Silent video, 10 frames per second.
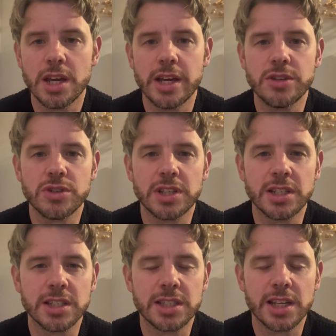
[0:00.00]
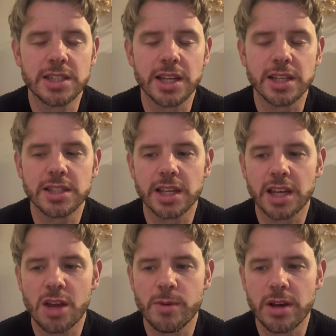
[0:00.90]
interesting statistics that
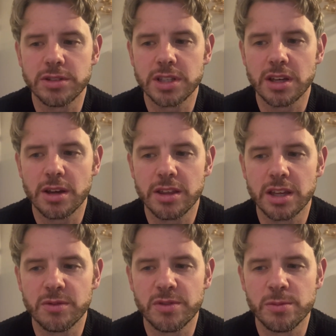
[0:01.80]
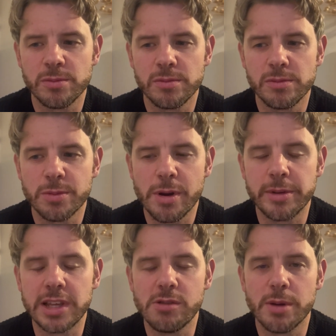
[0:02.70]
came out, I think, from the
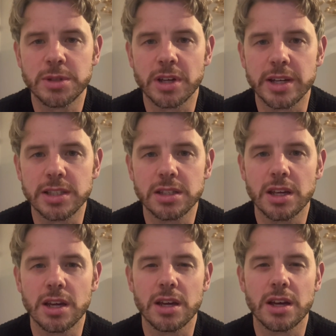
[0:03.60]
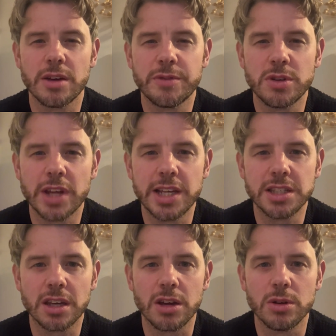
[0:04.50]
Premier League website a few
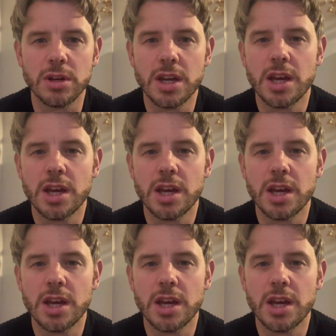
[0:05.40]
days ago,